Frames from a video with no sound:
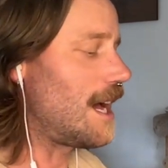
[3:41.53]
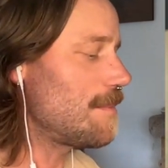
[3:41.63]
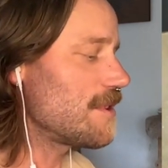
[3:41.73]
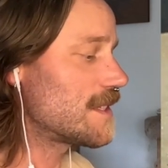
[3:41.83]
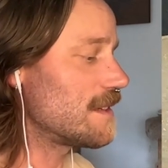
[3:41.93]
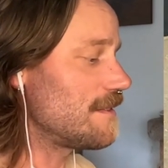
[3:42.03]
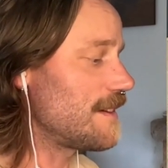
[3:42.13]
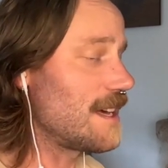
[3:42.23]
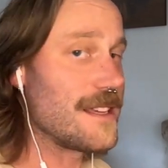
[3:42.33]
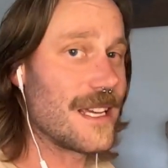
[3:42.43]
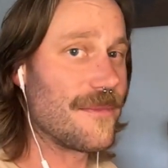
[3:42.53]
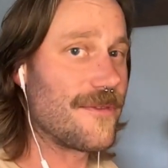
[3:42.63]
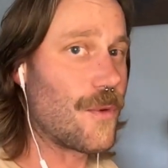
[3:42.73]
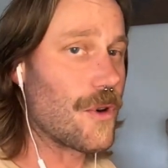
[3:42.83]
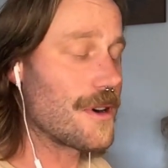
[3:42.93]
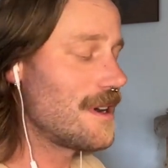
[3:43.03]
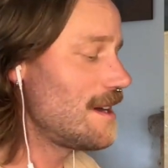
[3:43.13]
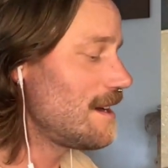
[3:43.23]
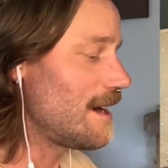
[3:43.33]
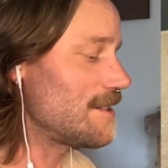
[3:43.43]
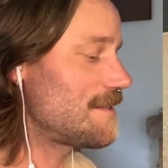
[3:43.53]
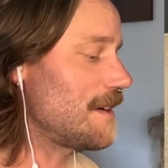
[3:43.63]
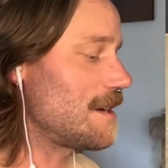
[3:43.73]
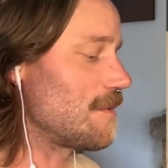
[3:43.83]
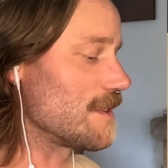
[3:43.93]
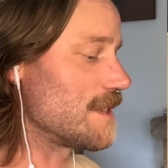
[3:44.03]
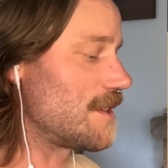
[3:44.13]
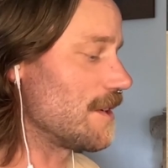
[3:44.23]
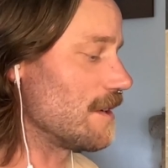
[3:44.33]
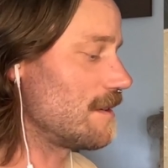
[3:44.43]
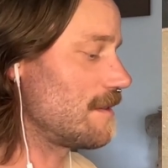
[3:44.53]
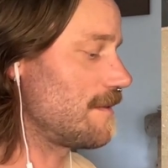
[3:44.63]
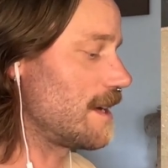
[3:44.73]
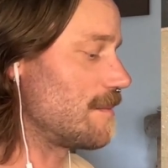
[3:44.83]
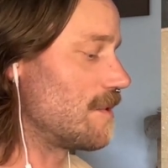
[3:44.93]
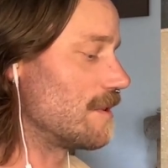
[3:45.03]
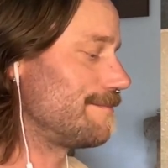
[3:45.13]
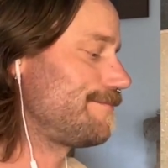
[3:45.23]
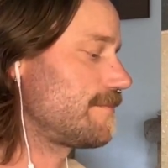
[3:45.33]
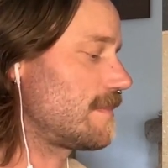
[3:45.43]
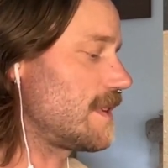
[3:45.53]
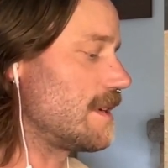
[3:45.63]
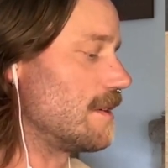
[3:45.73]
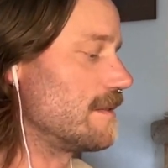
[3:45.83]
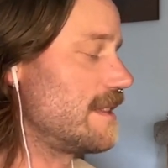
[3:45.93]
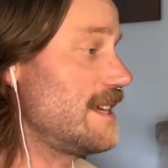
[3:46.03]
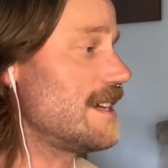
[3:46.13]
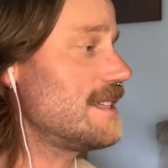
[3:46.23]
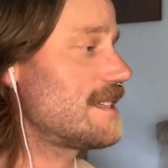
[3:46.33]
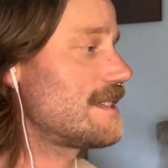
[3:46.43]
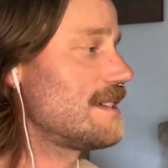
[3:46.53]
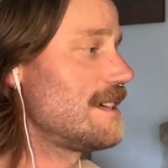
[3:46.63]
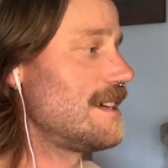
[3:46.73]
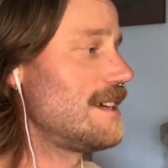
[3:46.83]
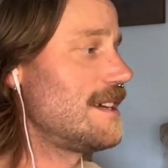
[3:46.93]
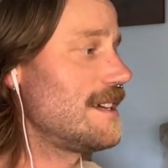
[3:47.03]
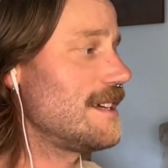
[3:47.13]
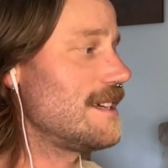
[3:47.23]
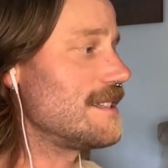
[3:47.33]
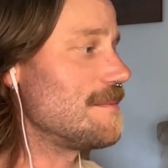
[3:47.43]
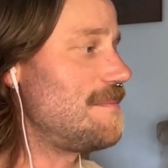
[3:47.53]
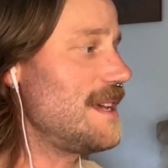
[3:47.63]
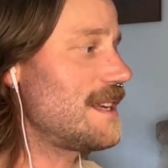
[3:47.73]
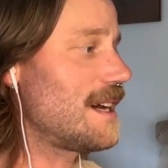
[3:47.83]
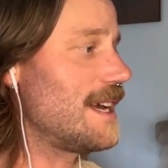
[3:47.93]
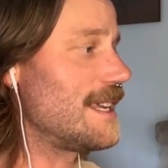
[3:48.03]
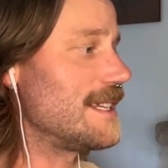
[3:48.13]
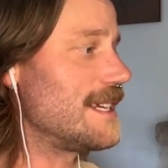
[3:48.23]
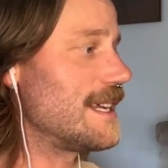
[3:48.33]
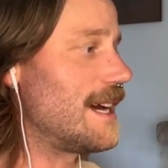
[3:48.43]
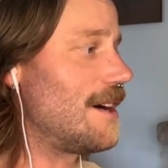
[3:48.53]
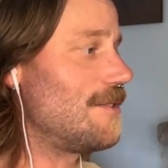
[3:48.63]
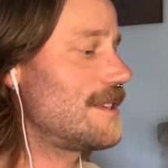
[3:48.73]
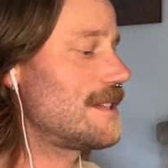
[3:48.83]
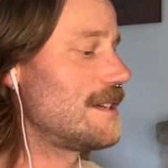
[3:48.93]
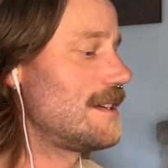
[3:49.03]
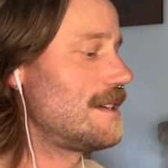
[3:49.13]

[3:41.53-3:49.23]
I'm personally a fan of the M4. I just find it more secure. Find it more, This is the bit I had to get out.